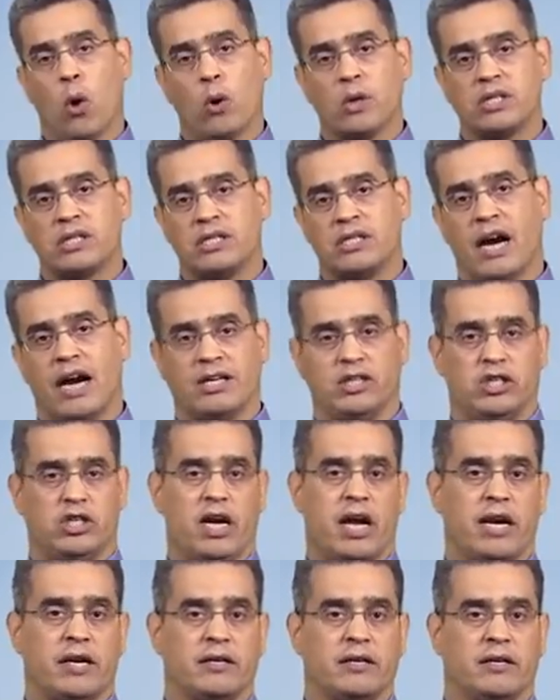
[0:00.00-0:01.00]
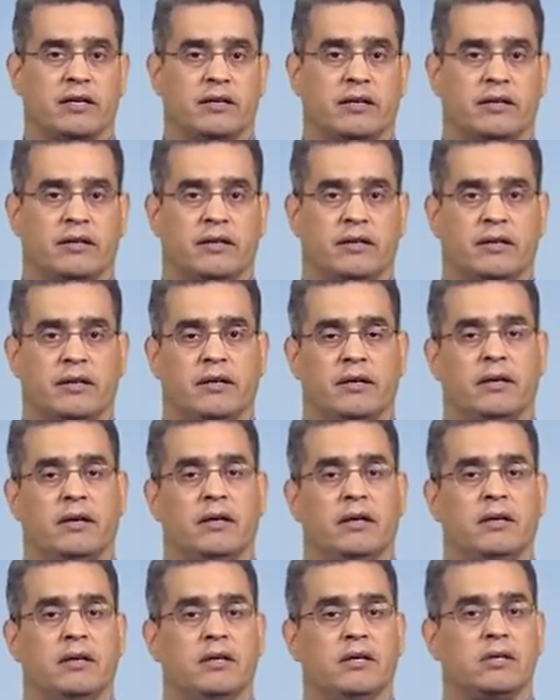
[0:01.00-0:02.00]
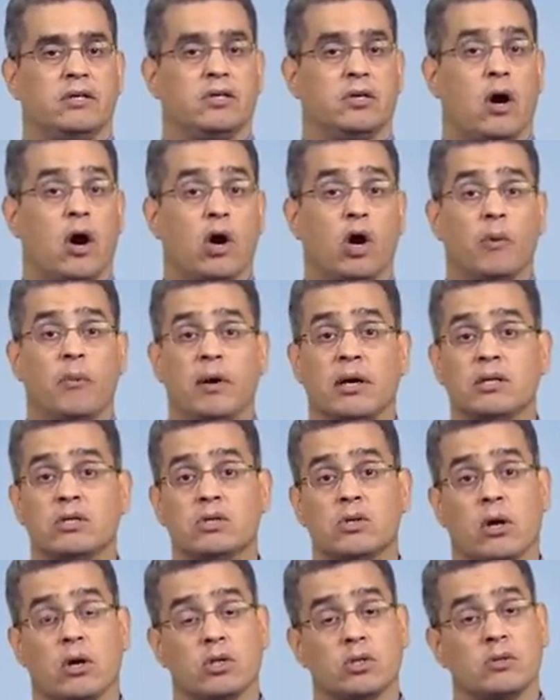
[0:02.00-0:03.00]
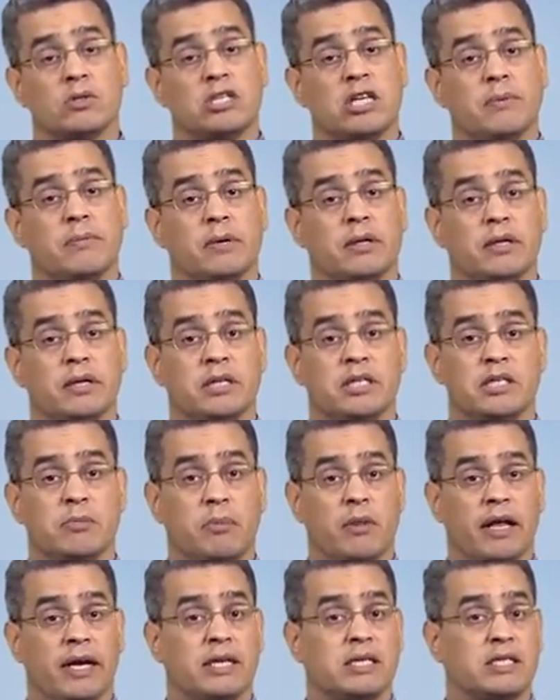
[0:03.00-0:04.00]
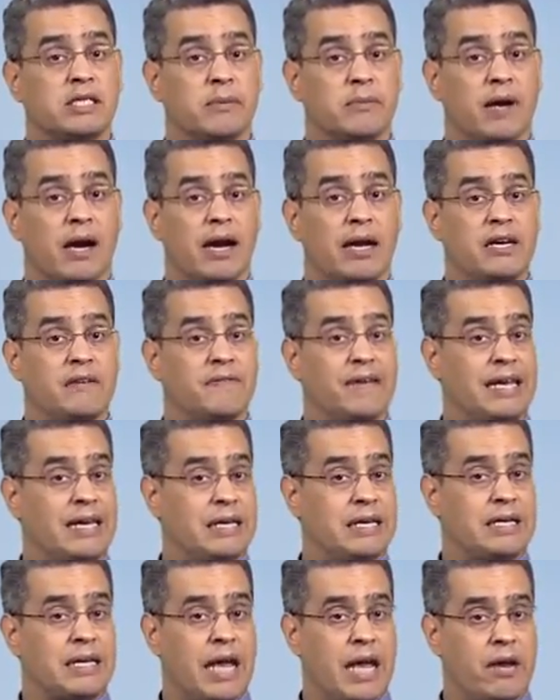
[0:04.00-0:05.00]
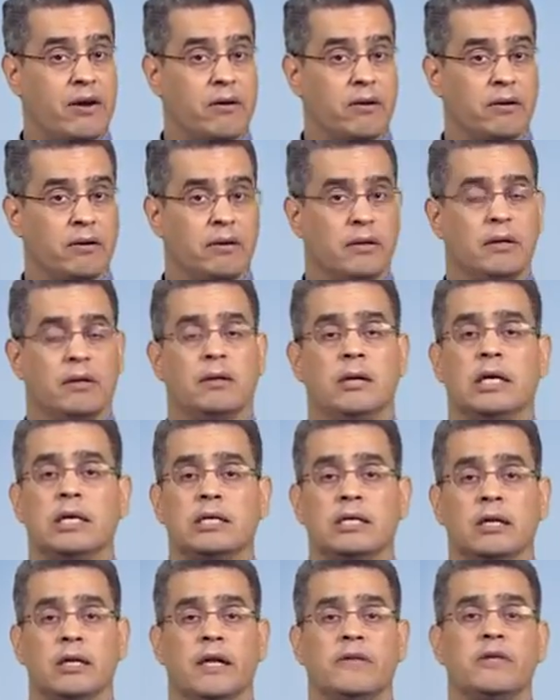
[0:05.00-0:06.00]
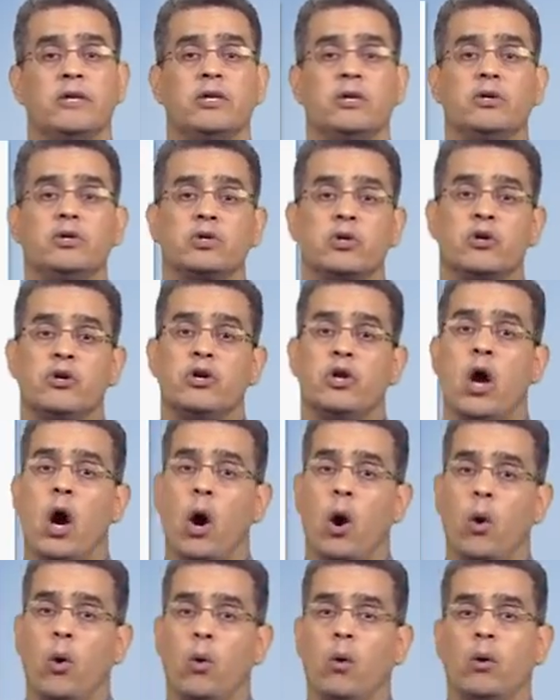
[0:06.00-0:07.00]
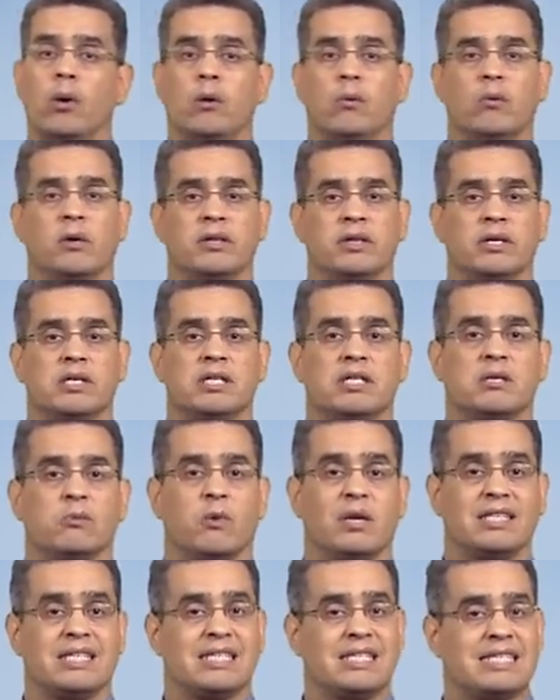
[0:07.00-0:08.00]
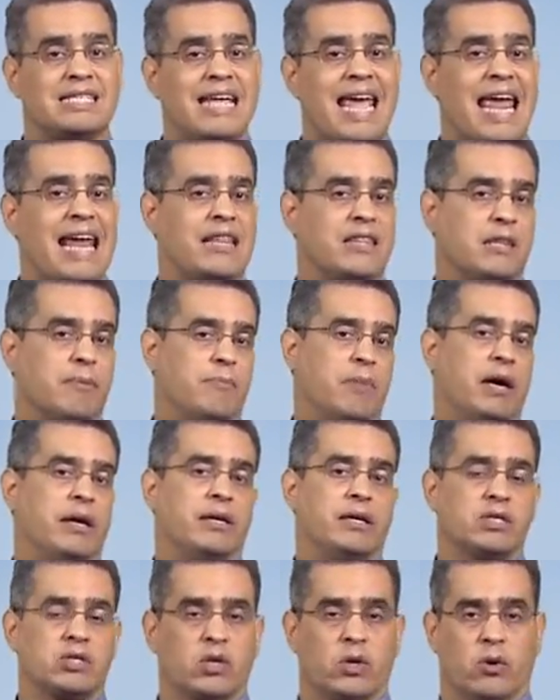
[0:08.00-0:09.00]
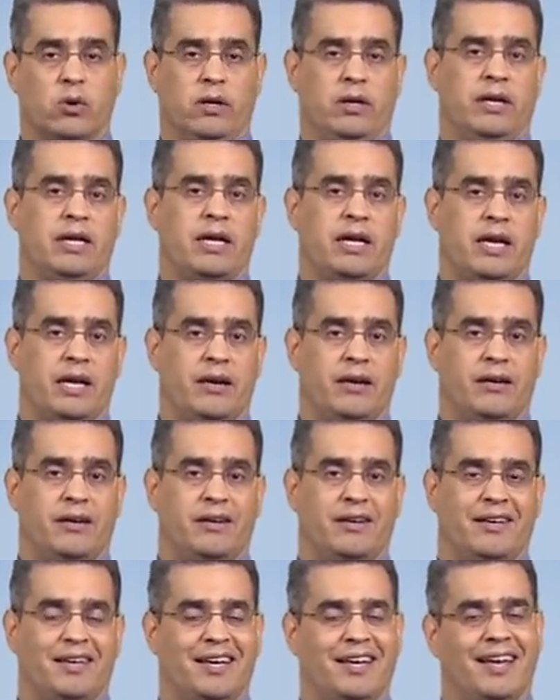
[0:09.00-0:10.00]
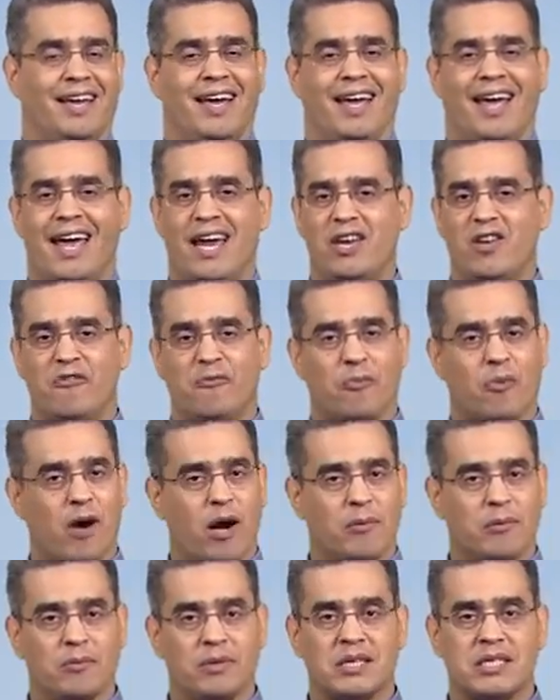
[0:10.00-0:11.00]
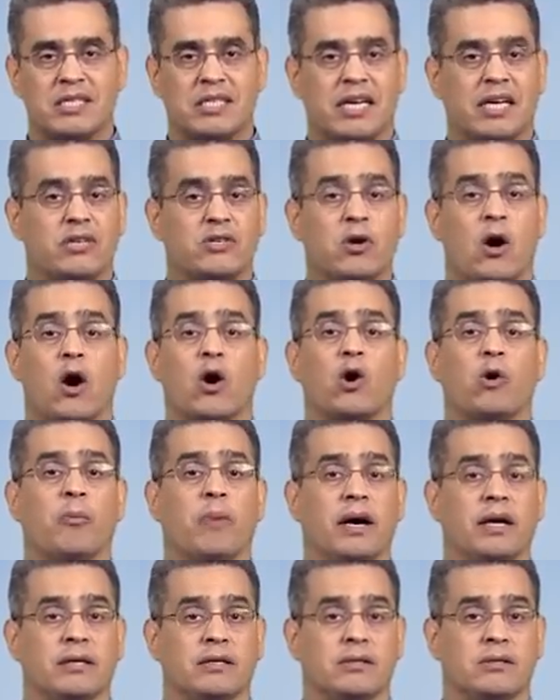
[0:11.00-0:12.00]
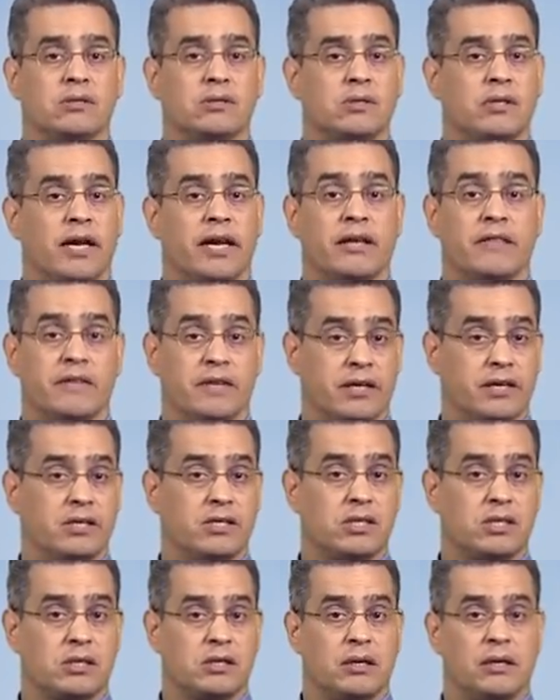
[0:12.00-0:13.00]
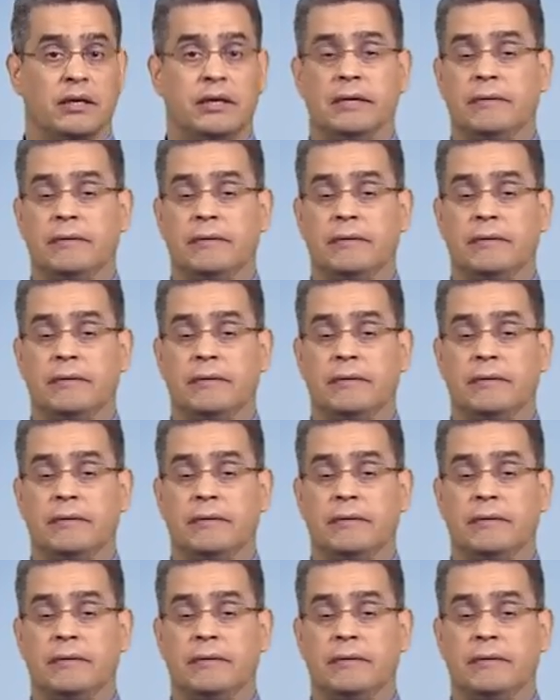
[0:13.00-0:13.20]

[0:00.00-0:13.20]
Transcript: or it's not checked. Toggle buttons also typically display some kind of indicator to let the user know what state the button is currently in. And you've probably seen toggle buttons like this